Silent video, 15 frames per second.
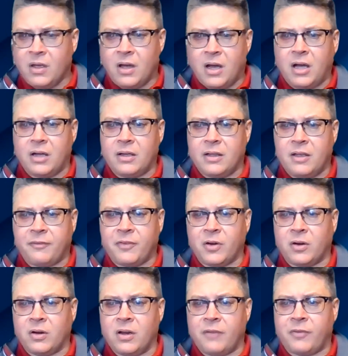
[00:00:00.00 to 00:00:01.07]
Uh, if
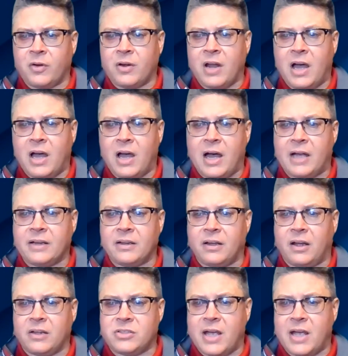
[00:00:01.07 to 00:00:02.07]
you're if you're not, uh,